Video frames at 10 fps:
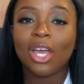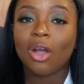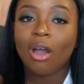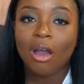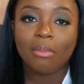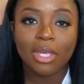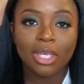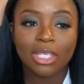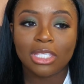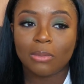
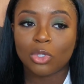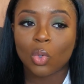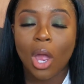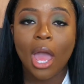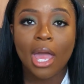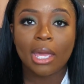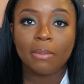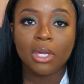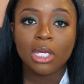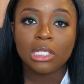comment,
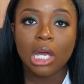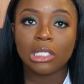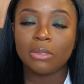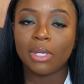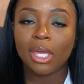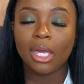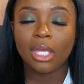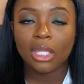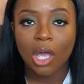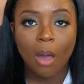subscribe. Talk to me
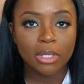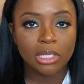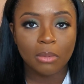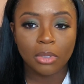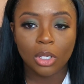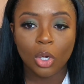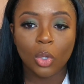in the comments down below.